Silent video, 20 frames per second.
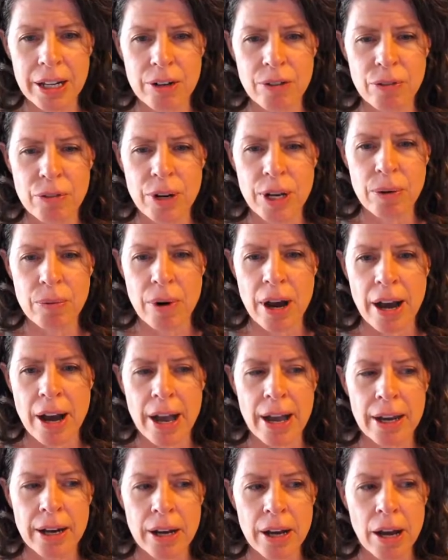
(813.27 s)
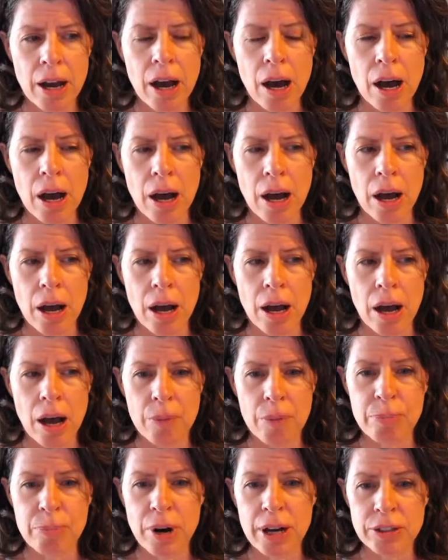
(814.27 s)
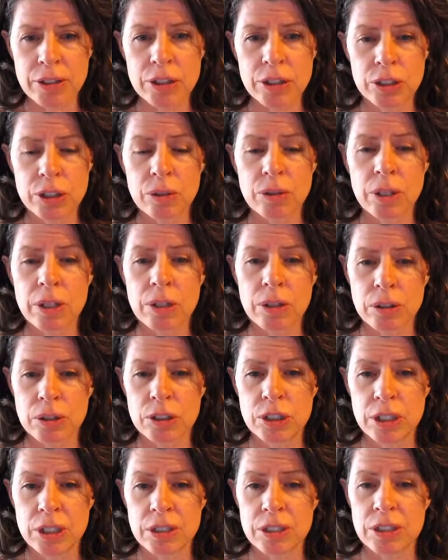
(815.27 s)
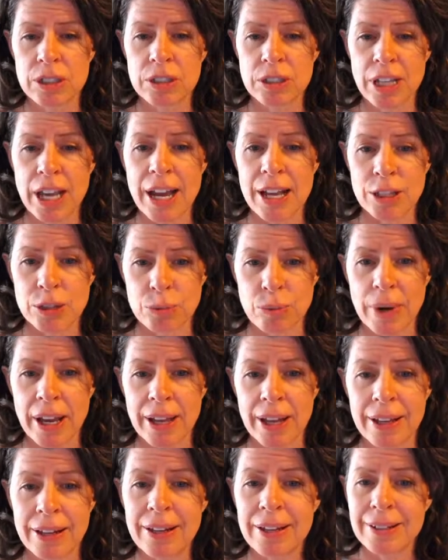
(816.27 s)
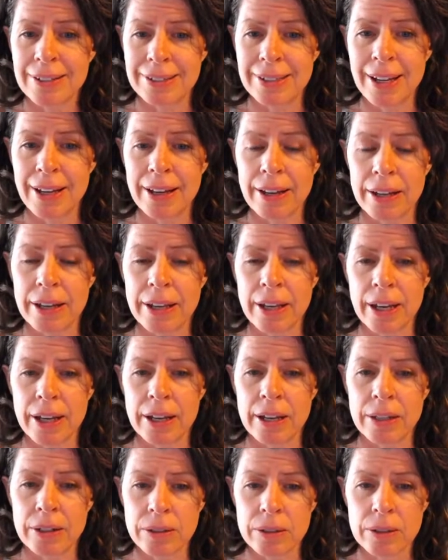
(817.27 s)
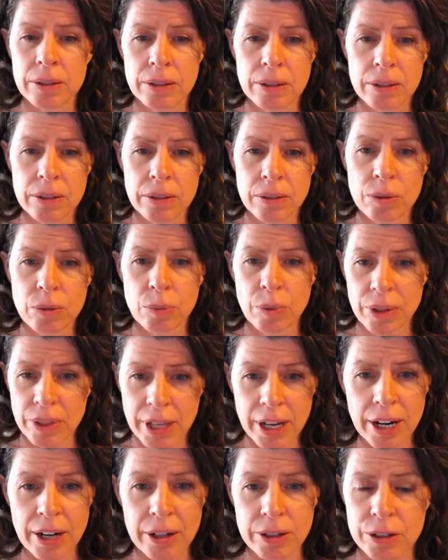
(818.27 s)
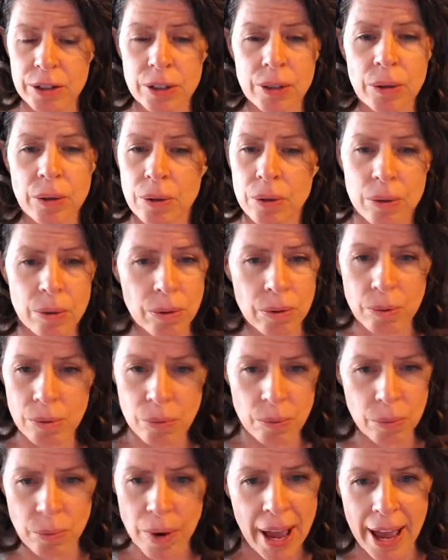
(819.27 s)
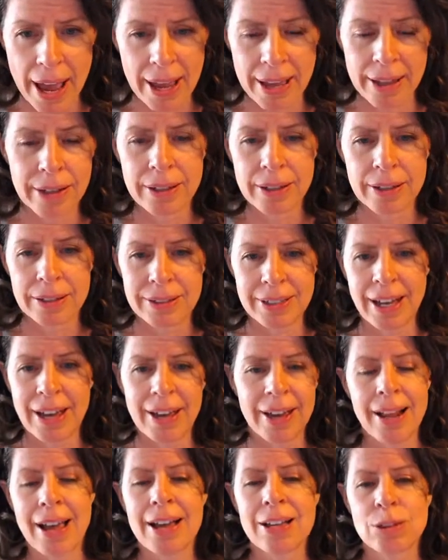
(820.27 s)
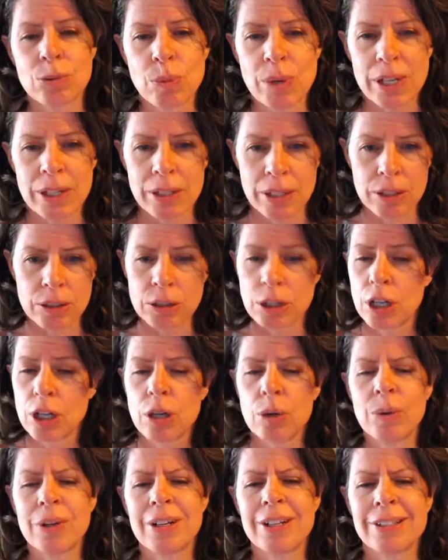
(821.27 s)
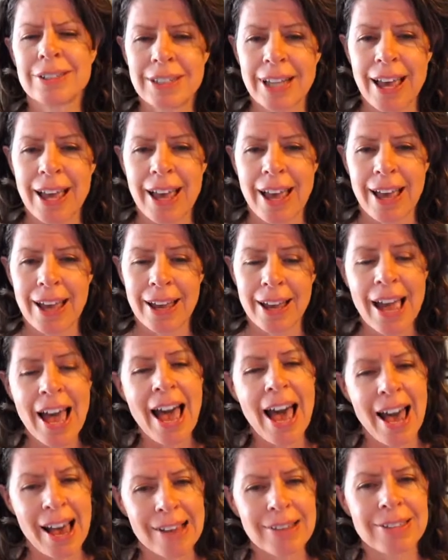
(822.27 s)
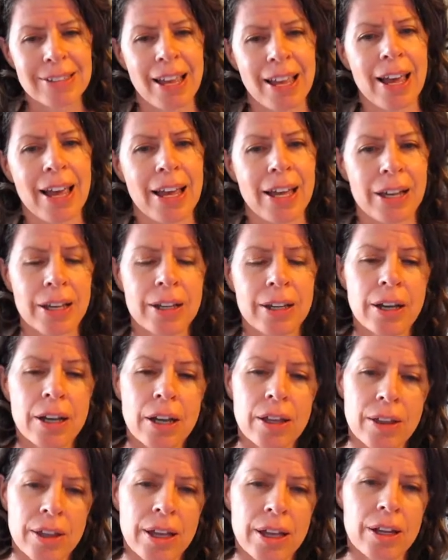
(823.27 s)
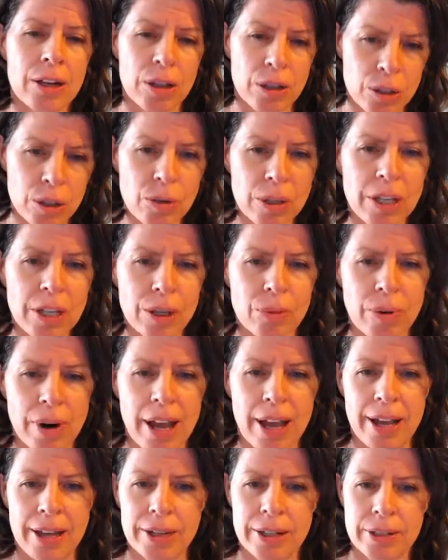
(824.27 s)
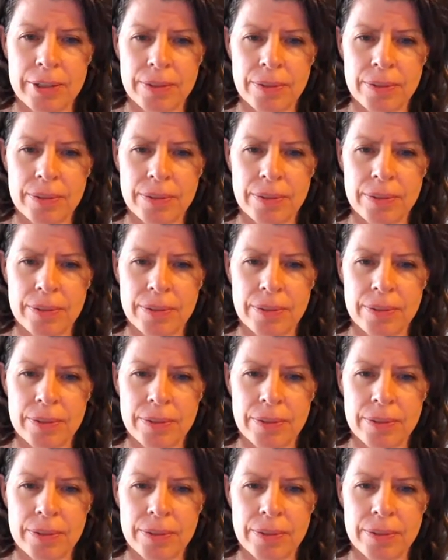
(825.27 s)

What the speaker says: a free ride, prostituting your Jesus as red debt again, with character red debt as witness. Who would say that you need red